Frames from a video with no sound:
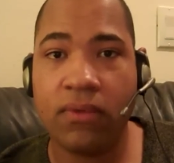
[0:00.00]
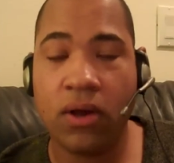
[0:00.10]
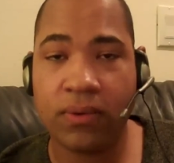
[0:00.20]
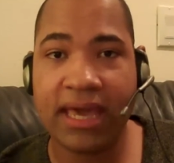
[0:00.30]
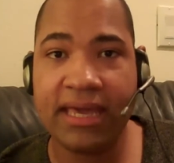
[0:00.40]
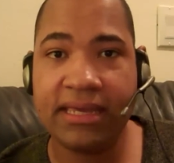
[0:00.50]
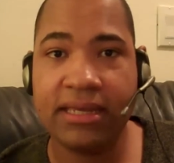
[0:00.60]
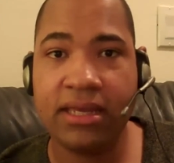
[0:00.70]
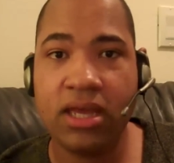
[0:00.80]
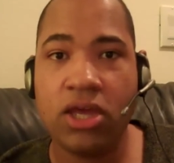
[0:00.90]
Okay?
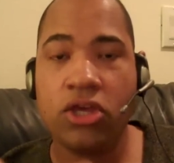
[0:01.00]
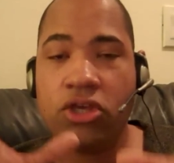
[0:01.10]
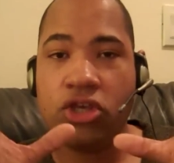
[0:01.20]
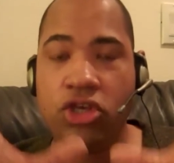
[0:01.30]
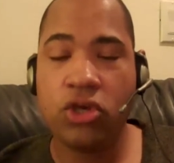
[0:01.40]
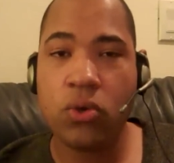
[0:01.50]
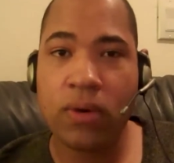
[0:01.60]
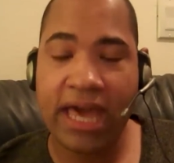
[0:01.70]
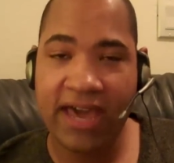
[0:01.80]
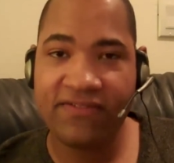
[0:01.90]
You
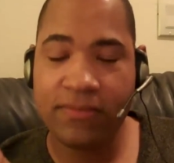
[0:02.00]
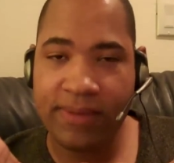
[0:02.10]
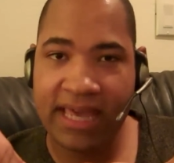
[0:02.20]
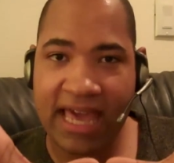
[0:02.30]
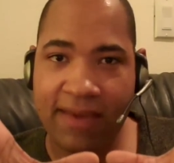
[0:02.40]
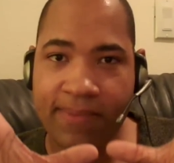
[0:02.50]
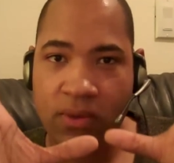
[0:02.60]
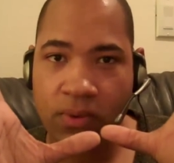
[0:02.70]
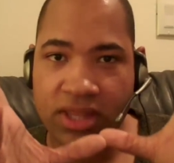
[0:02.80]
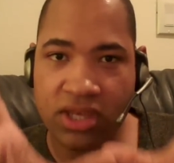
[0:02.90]
have to be happy
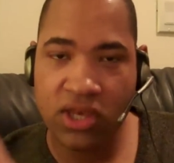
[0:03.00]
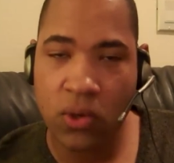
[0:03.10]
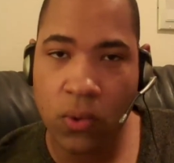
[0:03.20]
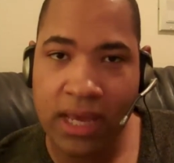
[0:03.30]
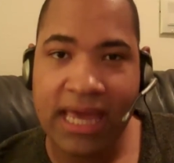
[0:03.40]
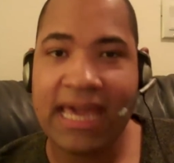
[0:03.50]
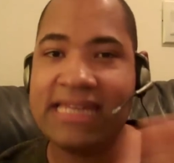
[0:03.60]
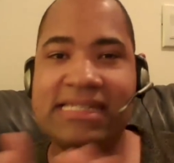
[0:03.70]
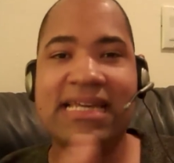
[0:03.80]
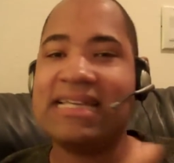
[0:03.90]
with you.
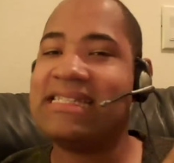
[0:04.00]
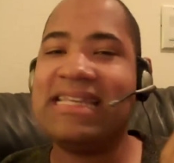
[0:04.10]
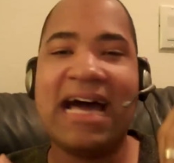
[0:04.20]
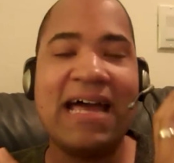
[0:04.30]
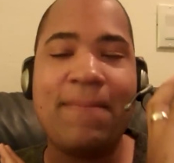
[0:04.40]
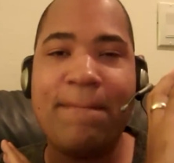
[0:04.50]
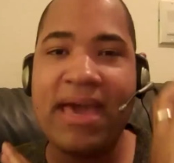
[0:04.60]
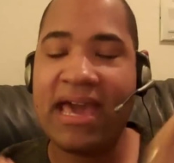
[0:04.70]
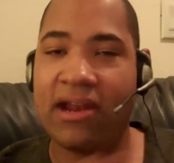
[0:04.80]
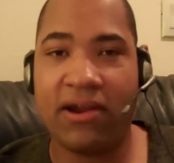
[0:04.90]
It does not
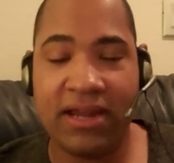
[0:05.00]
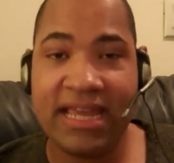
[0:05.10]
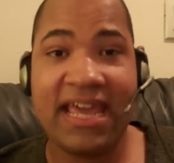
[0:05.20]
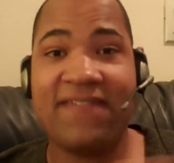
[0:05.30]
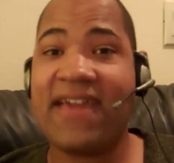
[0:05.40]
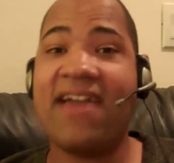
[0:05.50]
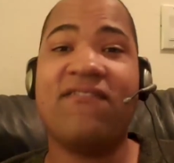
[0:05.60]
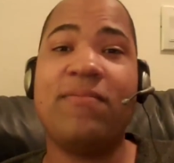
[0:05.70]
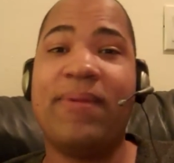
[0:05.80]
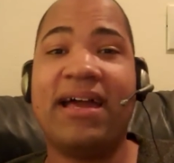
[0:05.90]
matter if
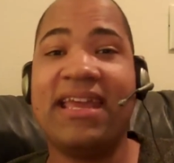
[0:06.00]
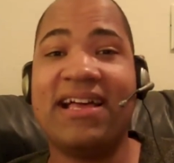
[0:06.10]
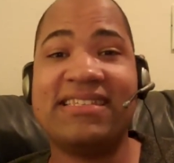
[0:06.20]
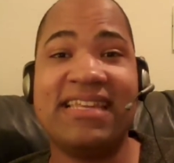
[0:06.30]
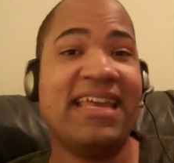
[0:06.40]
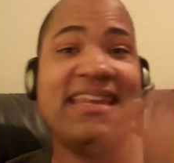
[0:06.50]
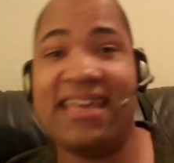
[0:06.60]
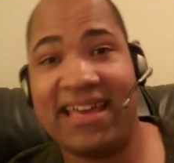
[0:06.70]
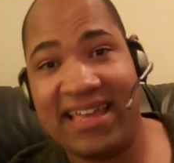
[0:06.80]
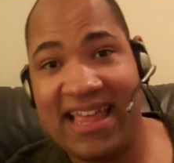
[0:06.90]
everybody else in
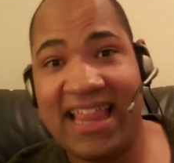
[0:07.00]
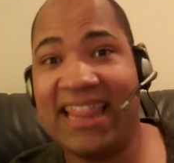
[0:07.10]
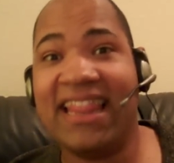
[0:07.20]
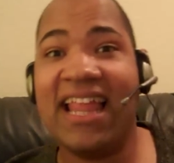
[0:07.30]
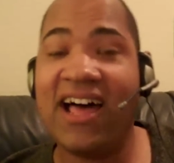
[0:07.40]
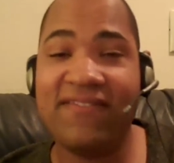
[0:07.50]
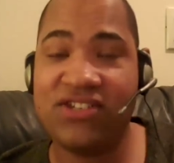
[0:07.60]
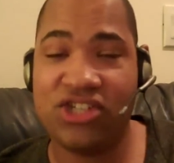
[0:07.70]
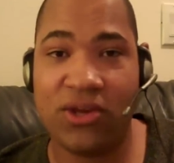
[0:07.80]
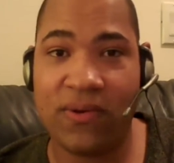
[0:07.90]
India
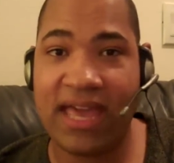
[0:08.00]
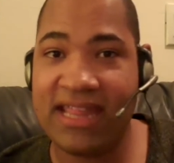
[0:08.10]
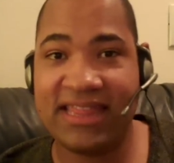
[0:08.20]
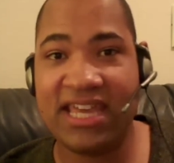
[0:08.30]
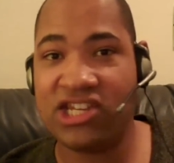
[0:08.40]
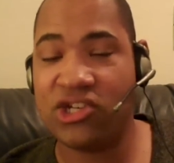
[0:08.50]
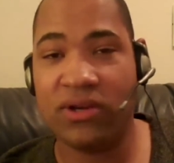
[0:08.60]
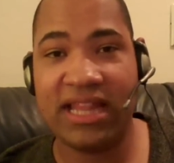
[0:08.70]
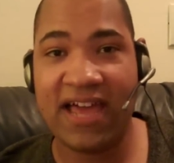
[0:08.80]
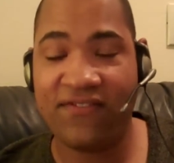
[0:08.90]
loves you and thinks
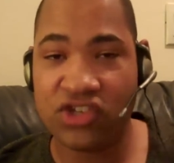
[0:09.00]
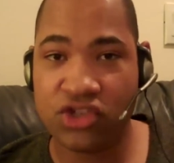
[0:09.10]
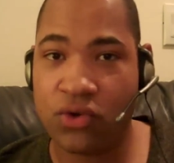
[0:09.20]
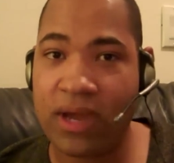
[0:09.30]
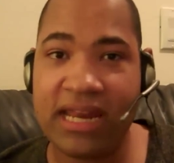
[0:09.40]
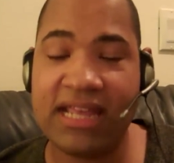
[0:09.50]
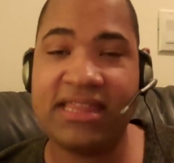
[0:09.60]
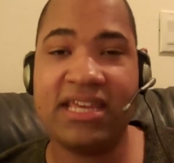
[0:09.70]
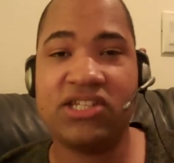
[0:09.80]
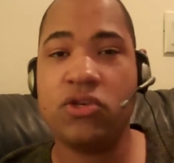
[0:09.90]
your life is great and
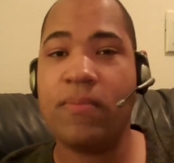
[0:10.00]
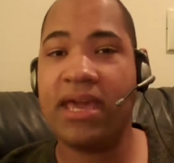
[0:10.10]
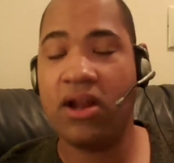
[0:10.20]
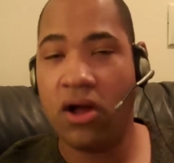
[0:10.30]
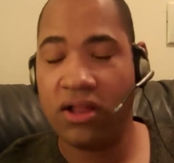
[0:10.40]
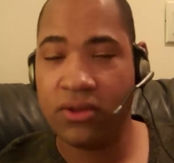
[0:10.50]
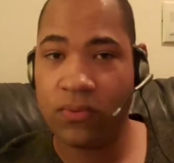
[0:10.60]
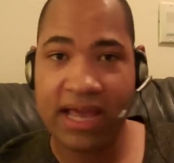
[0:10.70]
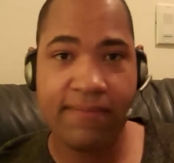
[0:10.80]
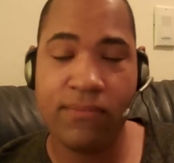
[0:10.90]
thinks you made all the
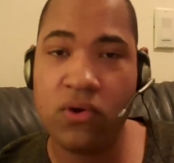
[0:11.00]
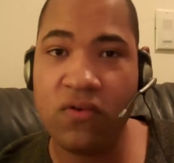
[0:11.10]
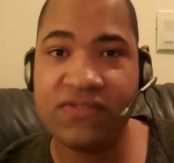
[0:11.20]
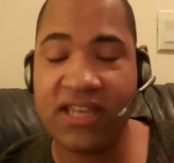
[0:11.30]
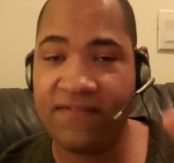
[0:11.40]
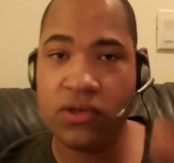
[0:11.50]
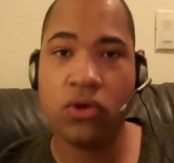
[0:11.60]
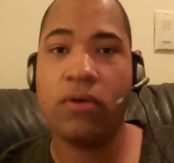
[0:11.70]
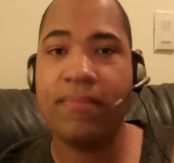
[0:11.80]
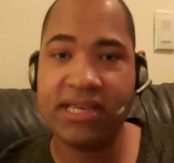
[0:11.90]
right moves if
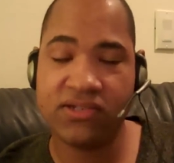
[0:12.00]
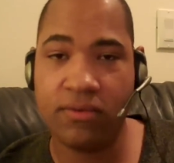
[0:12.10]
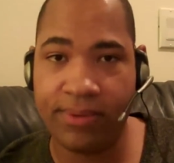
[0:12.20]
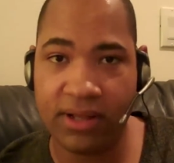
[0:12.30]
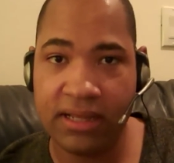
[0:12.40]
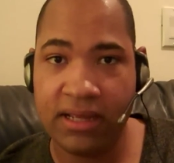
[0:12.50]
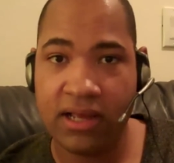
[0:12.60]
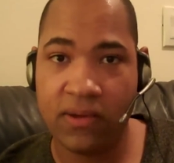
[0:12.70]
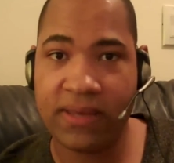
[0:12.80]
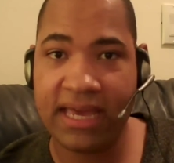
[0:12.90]
you're miserable,
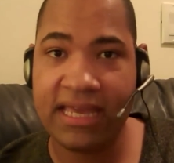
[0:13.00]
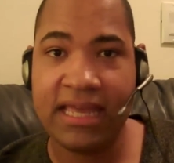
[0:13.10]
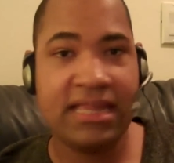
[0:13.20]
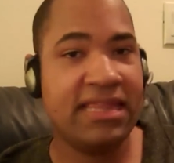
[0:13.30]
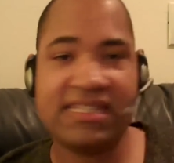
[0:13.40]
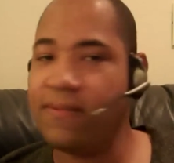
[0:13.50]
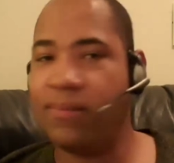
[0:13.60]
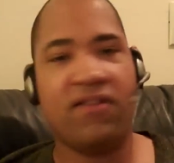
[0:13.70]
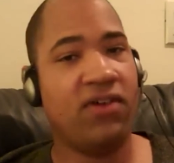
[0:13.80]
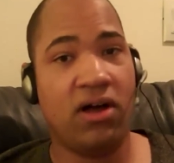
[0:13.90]
okay? This
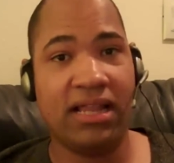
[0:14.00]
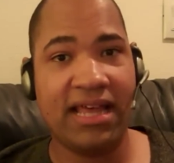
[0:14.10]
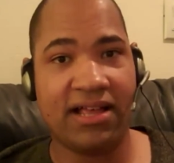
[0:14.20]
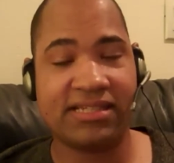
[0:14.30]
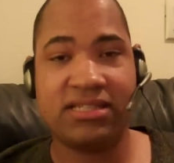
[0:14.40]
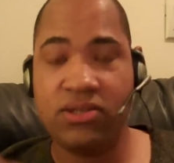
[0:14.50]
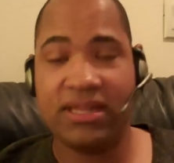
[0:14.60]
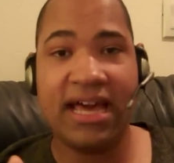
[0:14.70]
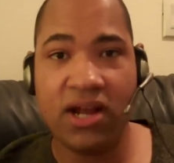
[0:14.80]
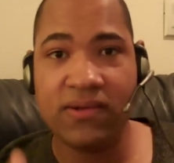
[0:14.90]
above all else, to
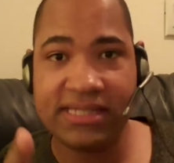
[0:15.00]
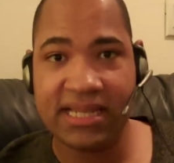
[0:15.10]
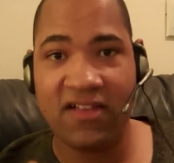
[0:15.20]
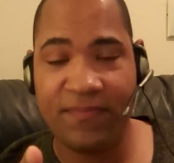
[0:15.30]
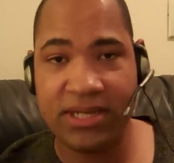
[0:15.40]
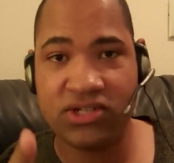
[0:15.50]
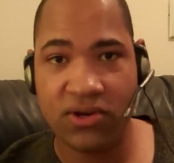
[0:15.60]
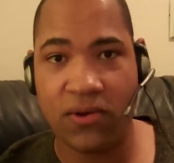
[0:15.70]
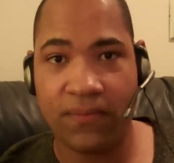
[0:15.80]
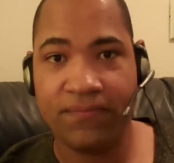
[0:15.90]
thine own self be
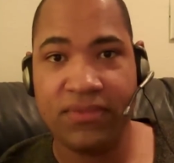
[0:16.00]
true.